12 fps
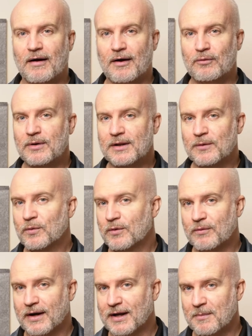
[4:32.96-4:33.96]
I really would
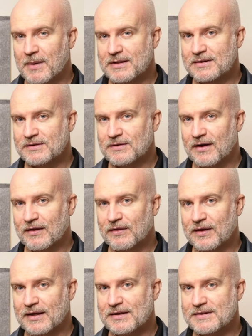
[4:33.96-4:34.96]
recommend it. I
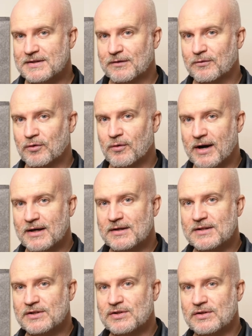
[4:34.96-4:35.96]
think it's a great
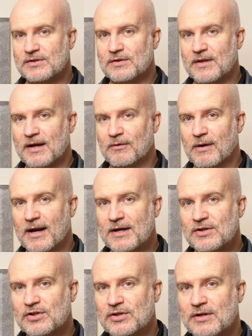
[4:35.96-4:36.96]
addition to their
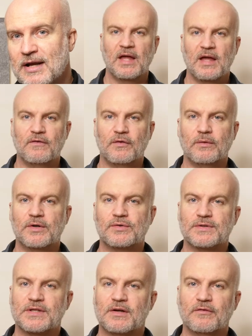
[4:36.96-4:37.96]
range. If you're
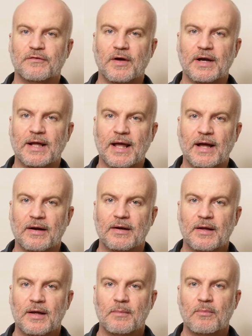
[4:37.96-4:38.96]
interested in finding out
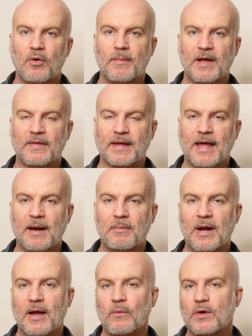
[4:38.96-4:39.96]
more about the
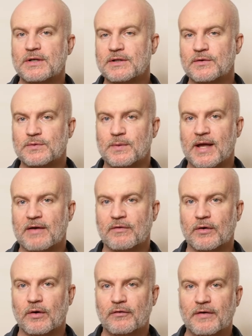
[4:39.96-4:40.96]
camera and what deals we have
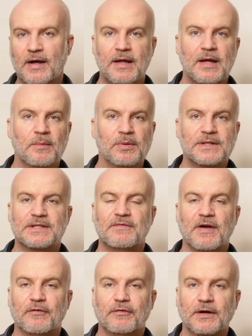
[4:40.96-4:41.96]
on offer, please
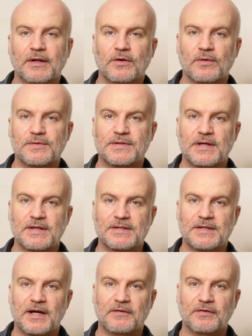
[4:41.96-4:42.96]
give our friendly call center
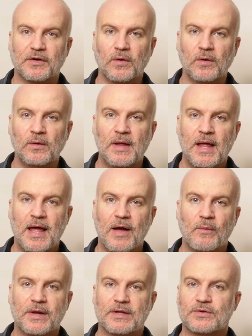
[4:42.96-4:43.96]
staff a call
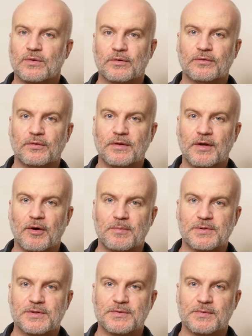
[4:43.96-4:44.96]
and we can talk through the
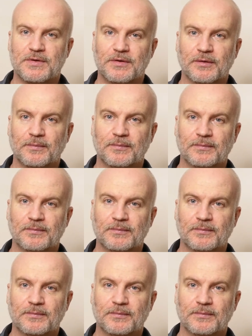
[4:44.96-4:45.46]
options with you.